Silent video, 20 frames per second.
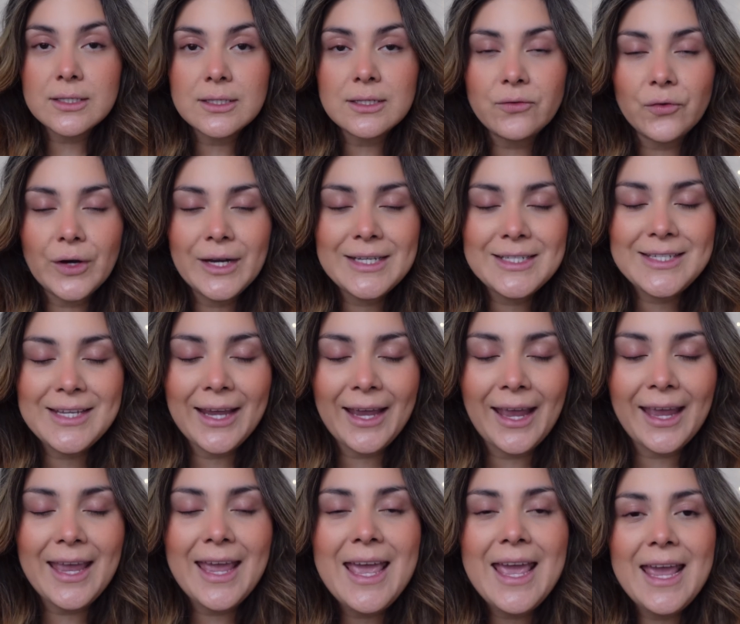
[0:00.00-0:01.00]
a different
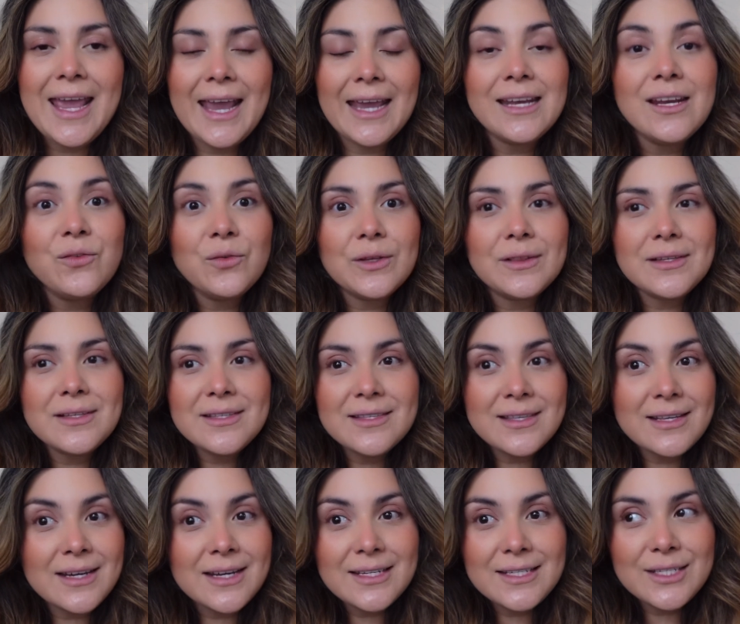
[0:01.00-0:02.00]
day. And I realized
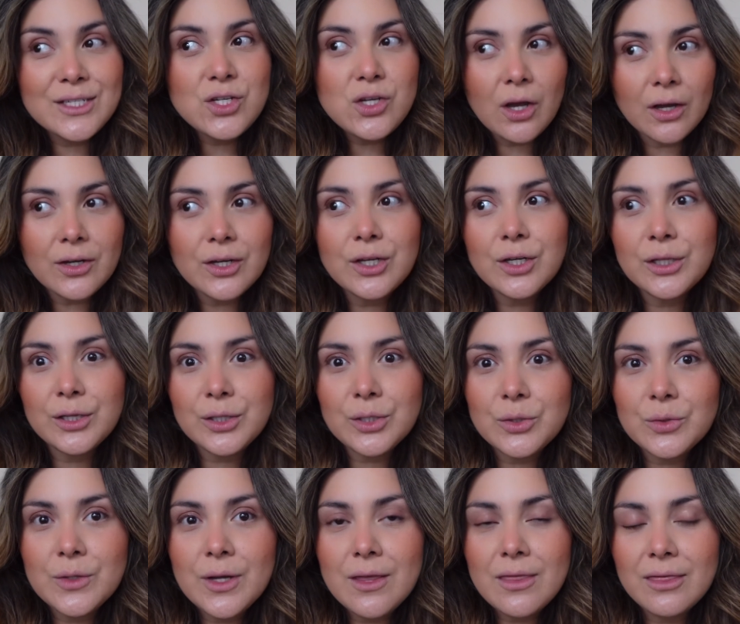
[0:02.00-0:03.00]
that I did not
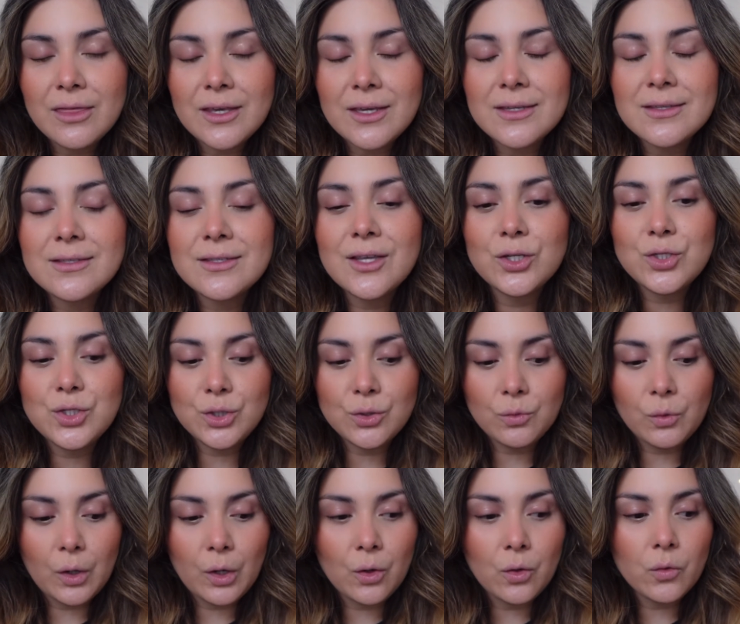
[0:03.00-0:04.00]
include this
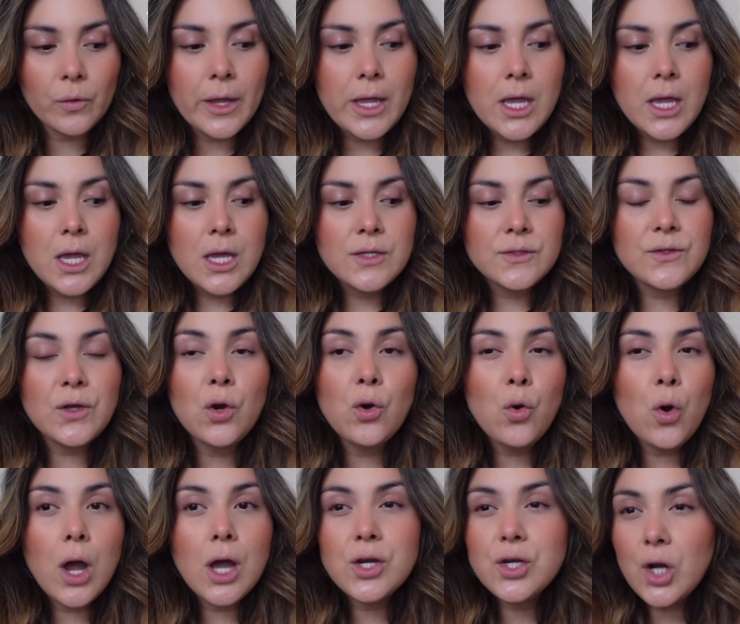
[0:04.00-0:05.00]
duo.
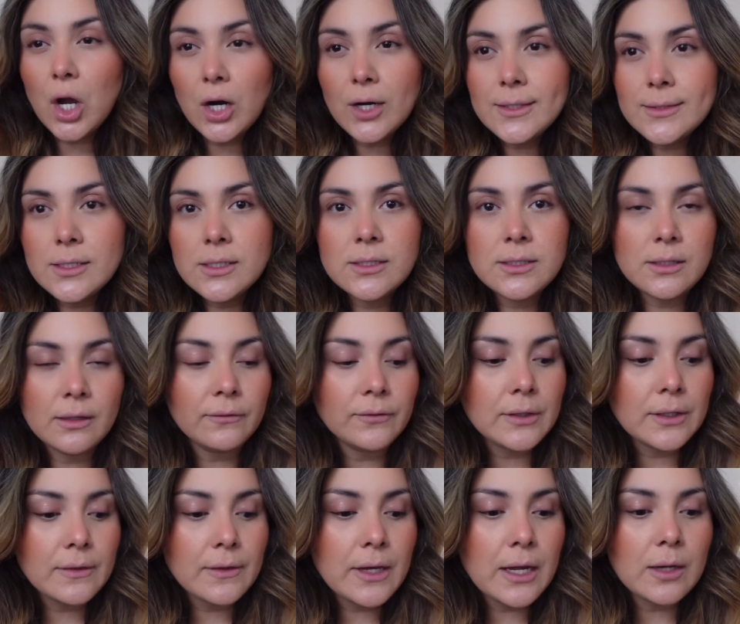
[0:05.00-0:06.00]
So NARS is
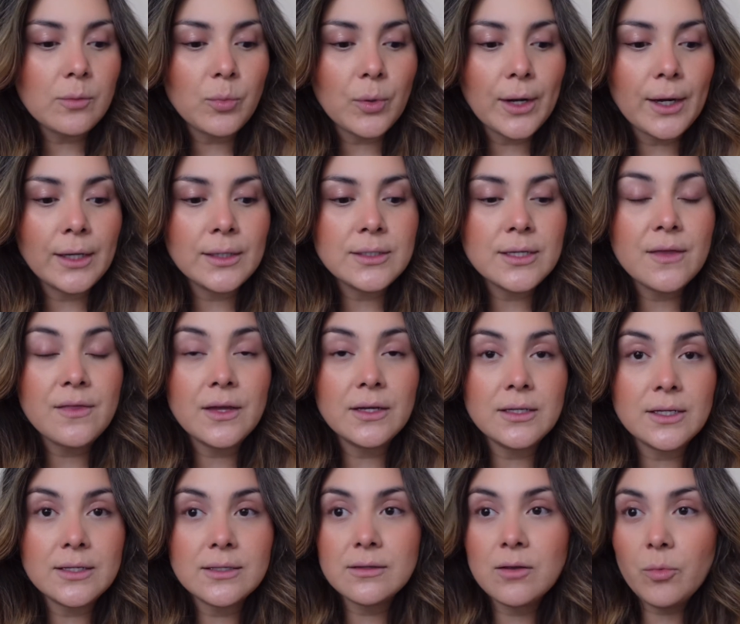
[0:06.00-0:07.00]
definitely a brand that
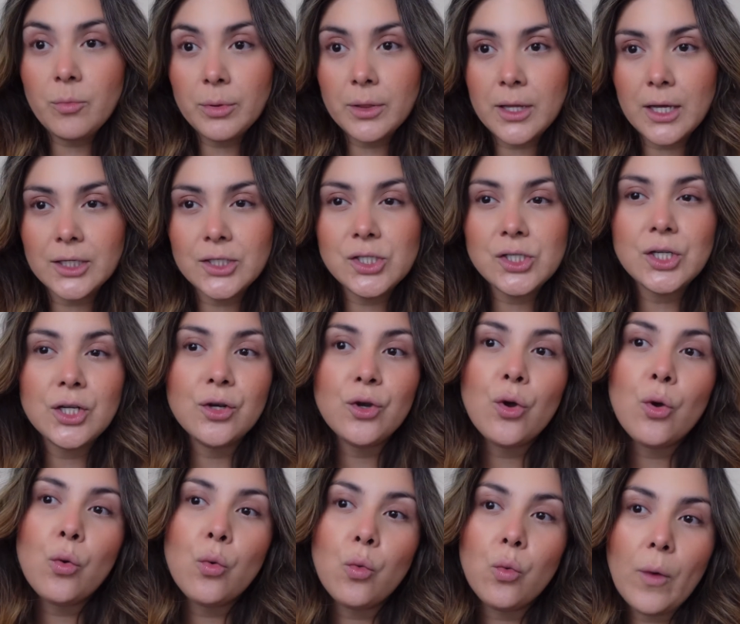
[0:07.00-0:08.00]
does complexion
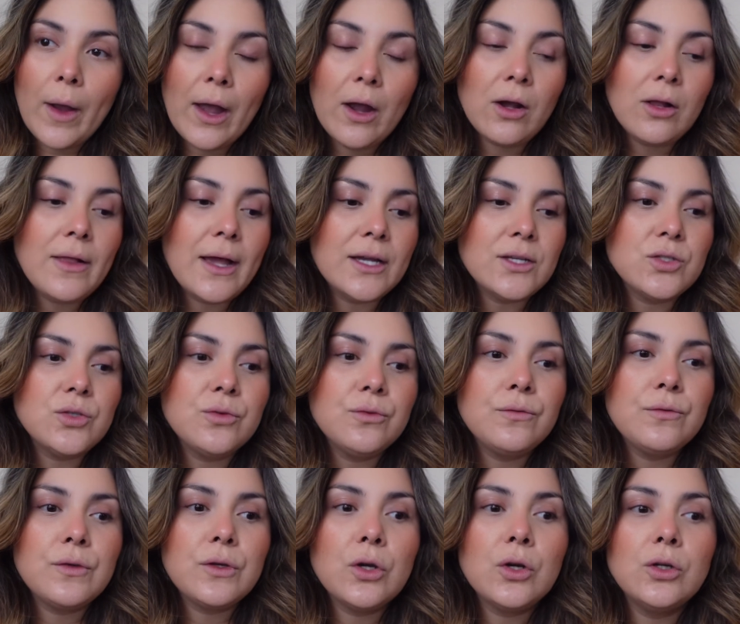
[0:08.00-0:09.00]
well. I do
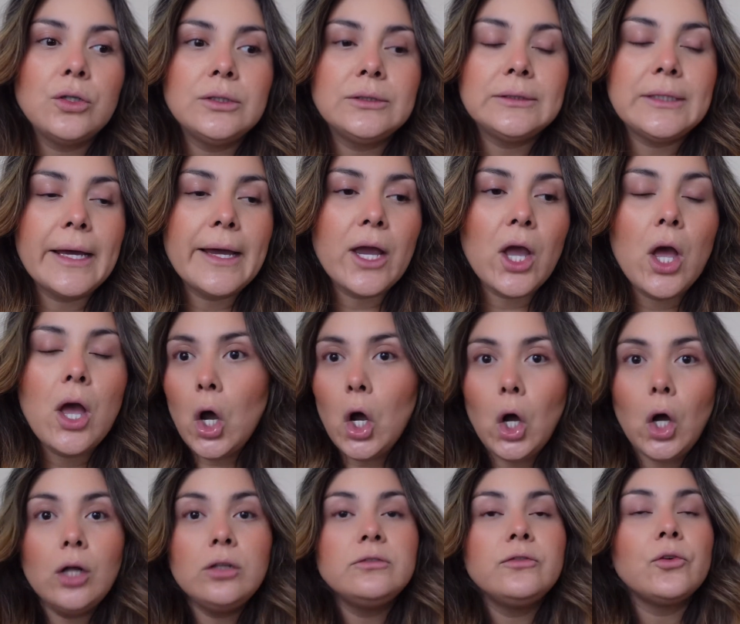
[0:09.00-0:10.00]
feel like
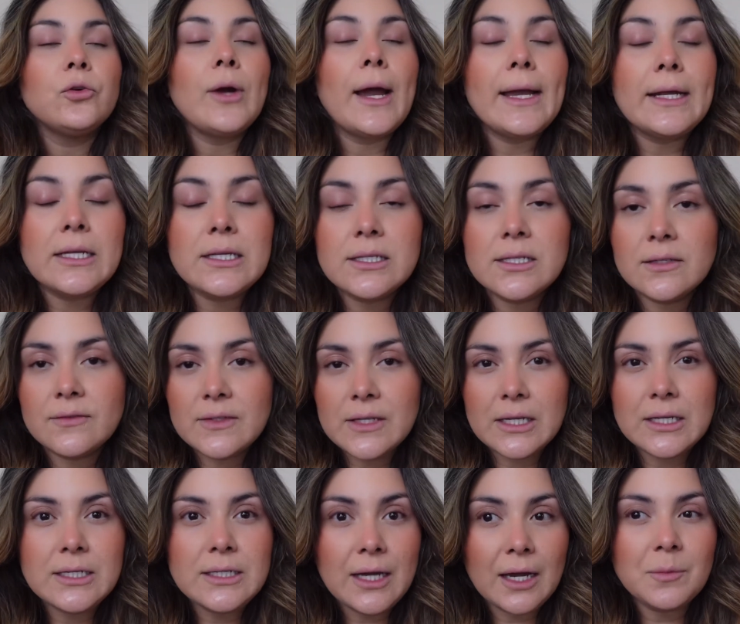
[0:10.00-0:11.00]
all varieties of
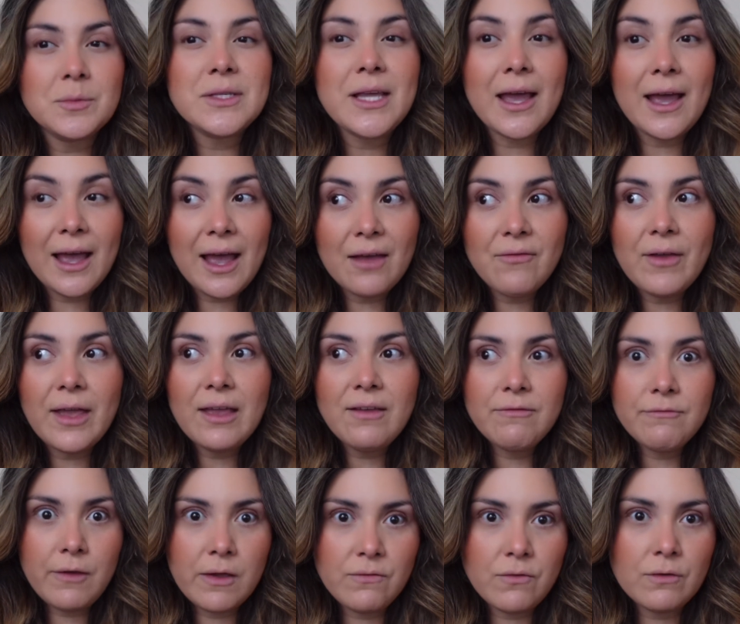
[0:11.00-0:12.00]
skin types have a
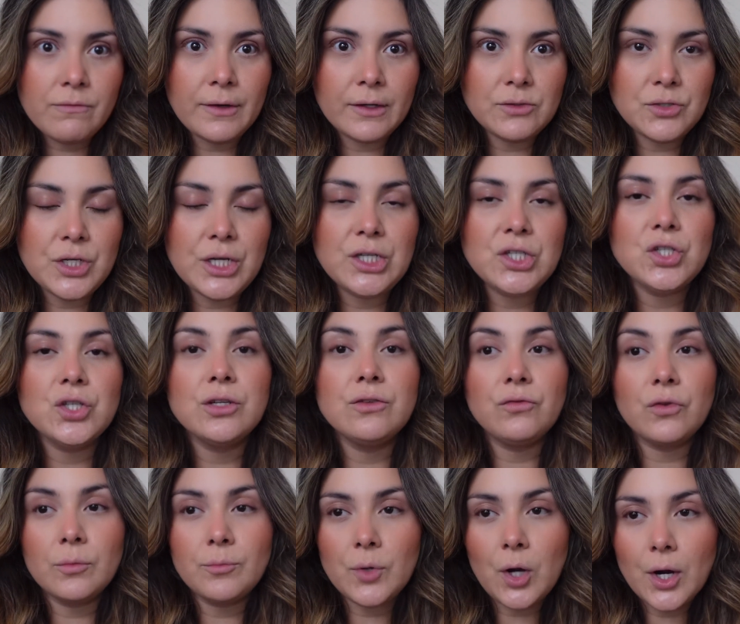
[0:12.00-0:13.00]
favorite foundation
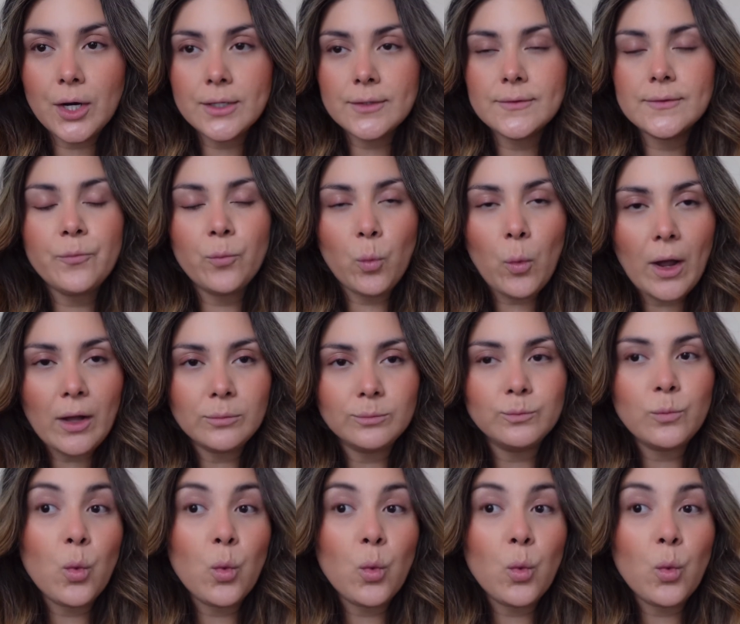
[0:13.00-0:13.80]
from NARS. Well,